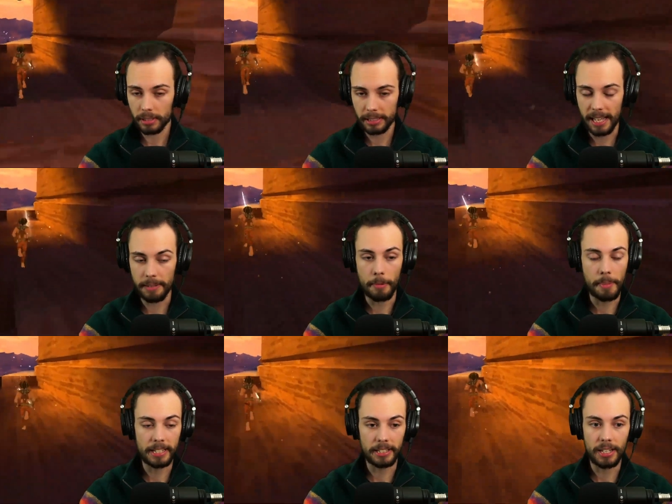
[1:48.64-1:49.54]
get him a
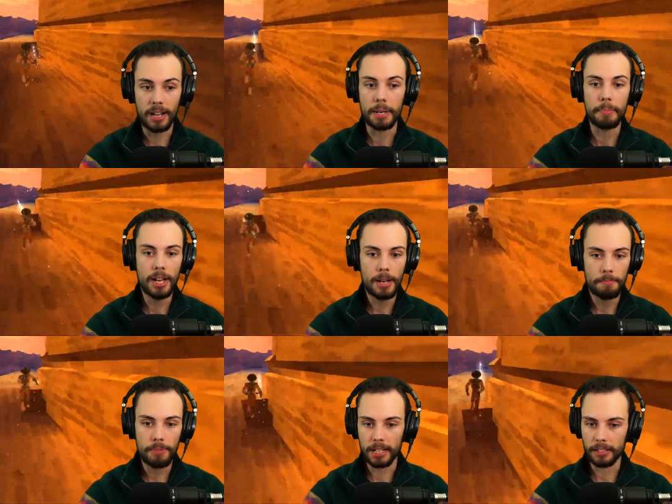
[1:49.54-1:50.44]
better time,
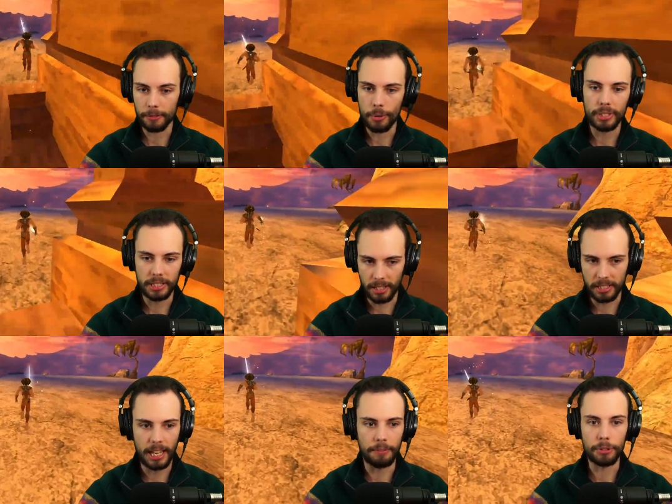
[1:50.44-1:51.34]
but of course it does
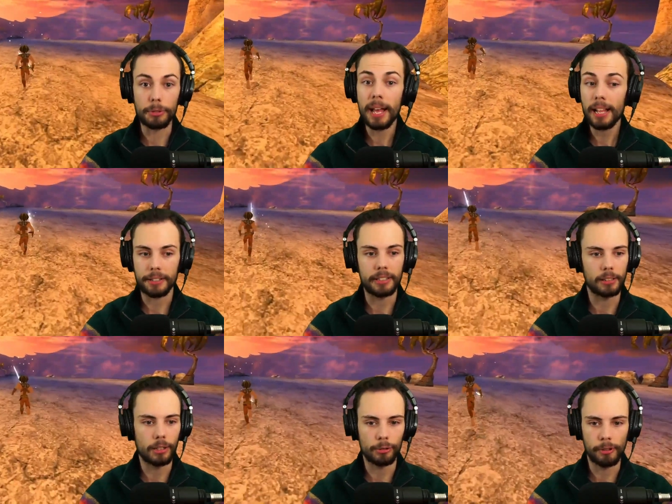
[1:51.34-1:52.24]
save you some health in the
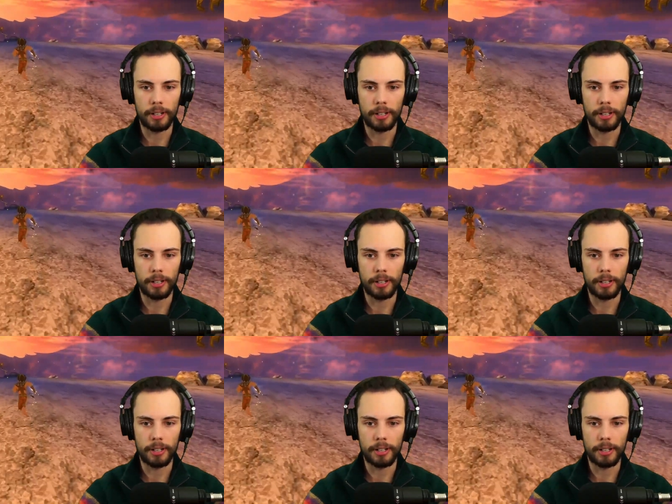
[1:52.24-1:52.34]
long run.